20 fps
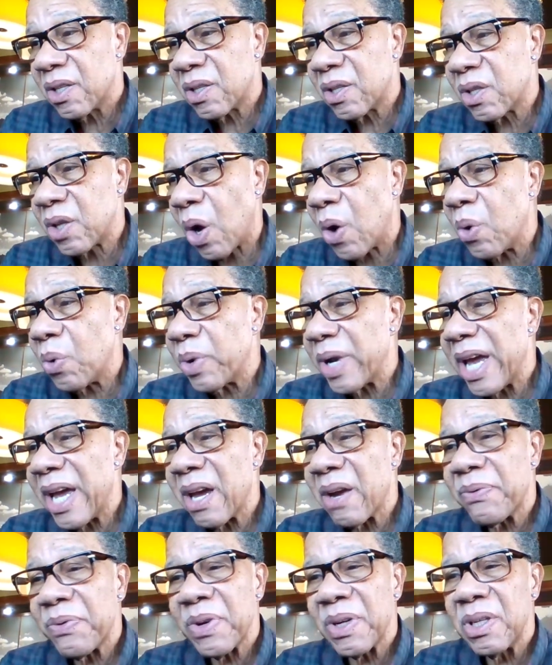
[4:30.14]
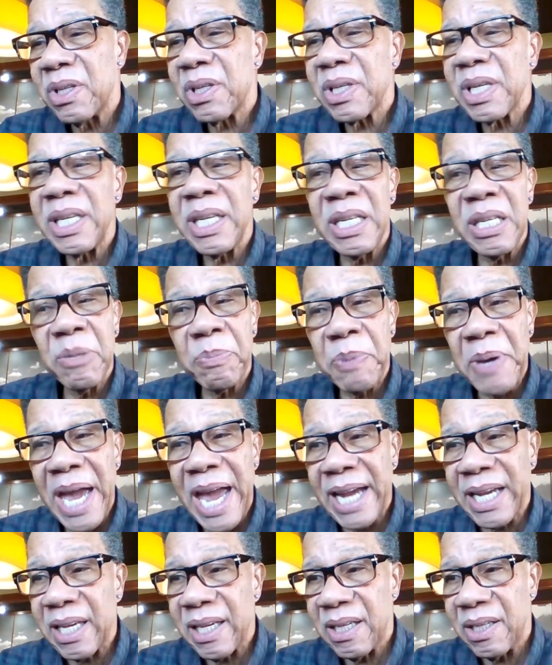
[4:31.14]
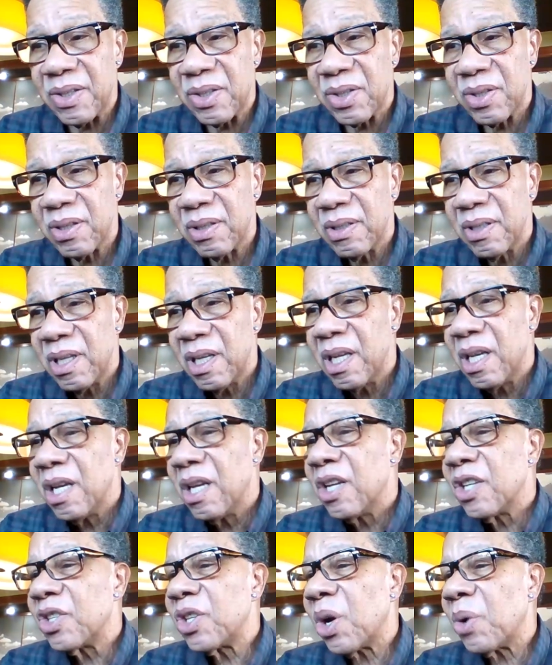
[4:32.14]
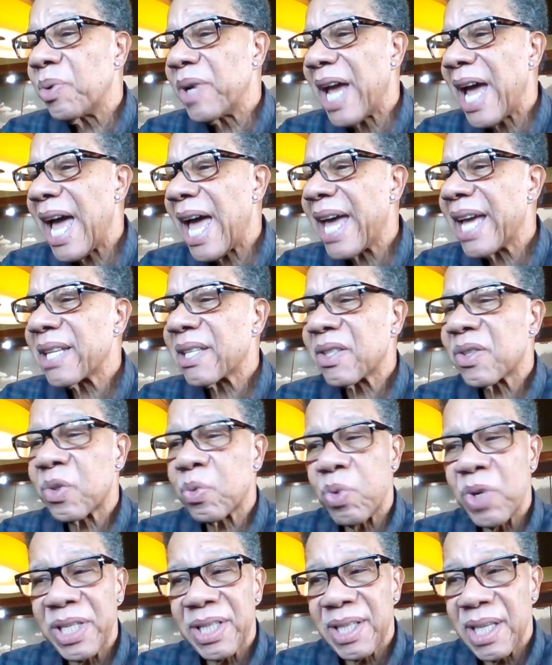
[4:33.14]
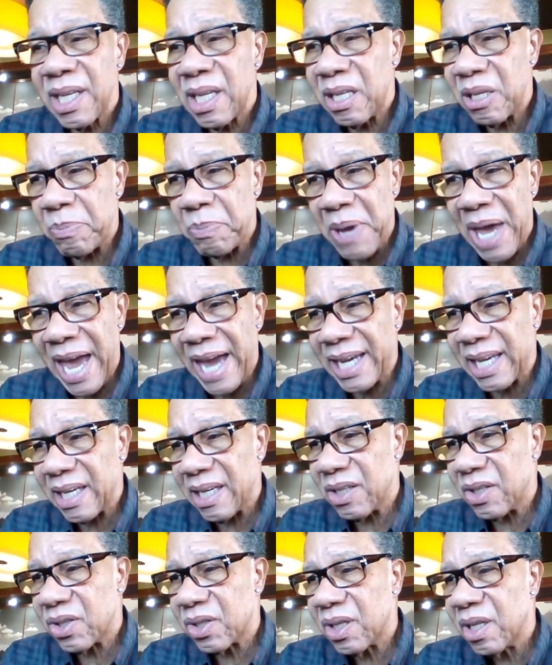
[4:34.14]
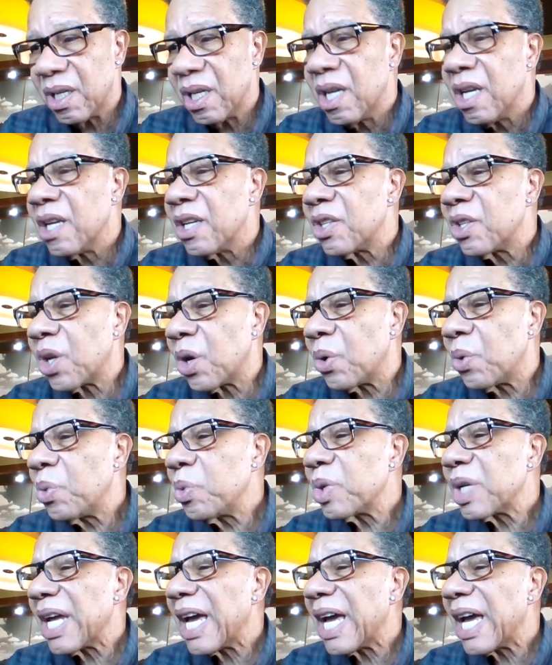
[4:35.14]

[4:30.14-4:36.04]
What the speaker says: don't ever look in the package. Don't ask what's in the package. Don't